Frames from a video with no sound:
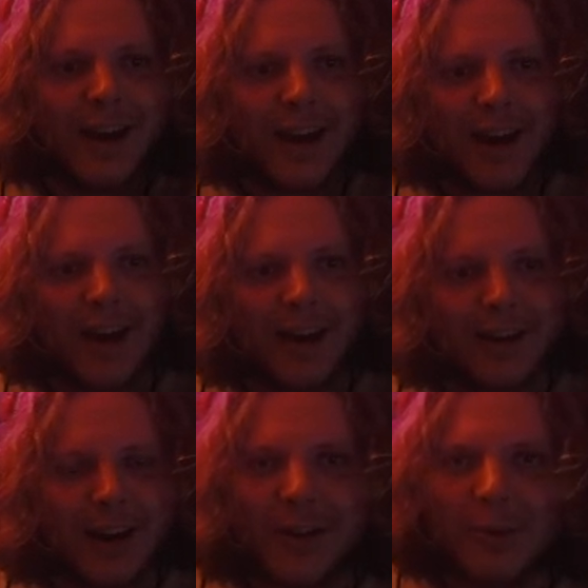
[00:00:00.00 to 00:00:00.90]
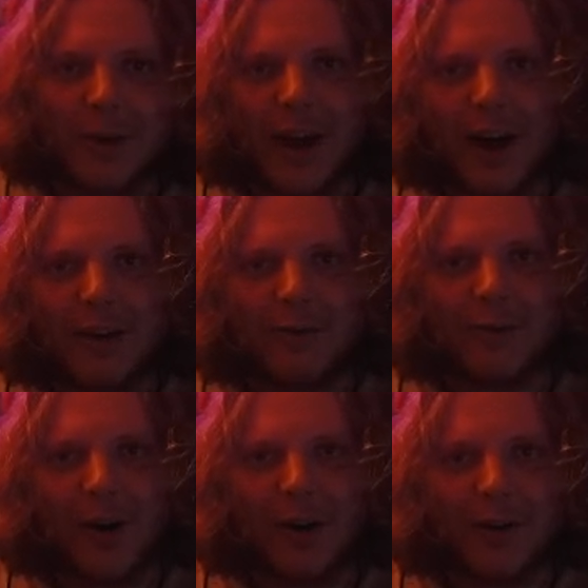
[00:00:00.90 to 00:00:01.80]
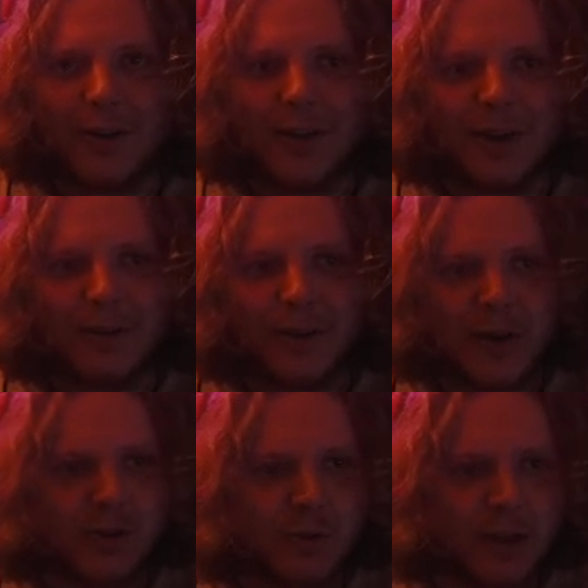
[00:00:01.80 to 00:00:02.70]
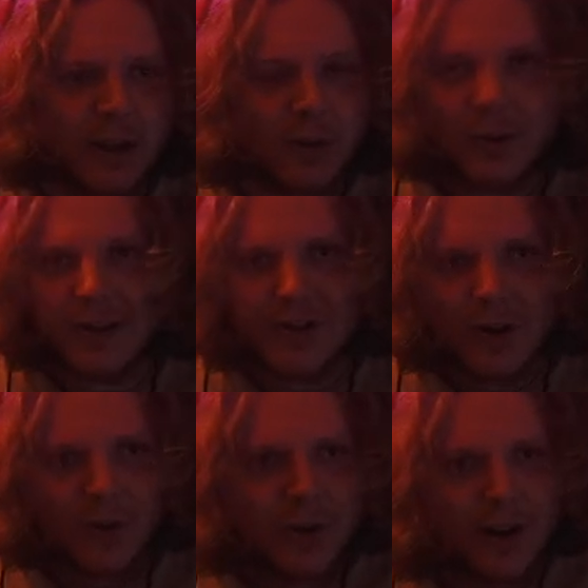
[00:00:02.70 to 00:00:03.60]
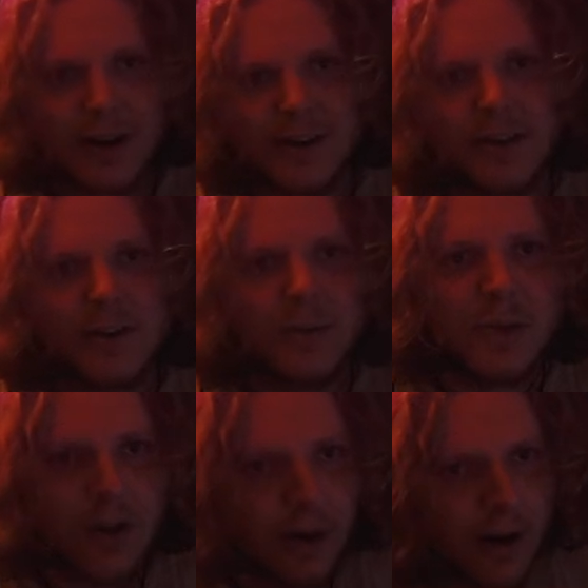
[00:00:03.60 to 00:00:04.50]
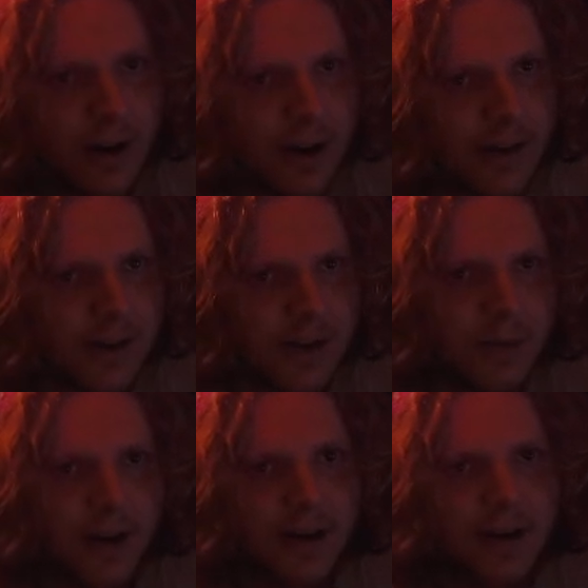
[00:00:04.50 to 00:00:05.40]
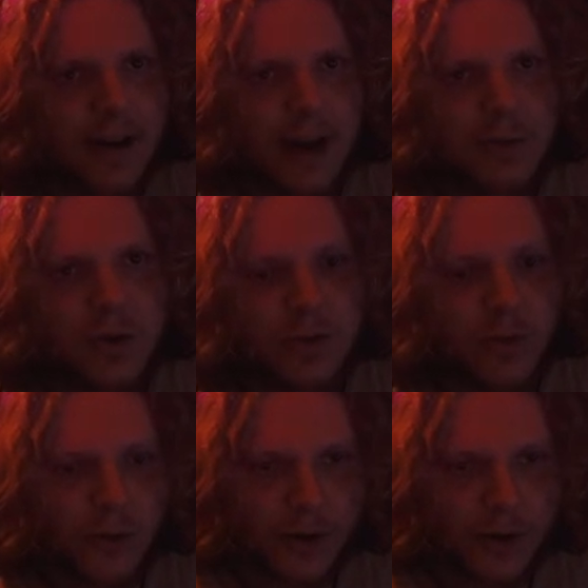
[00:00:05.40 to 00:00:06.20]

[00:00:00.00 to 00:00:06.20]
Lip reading: And now that we have all of the videos we need, we can start organizing them. So this is my captures folder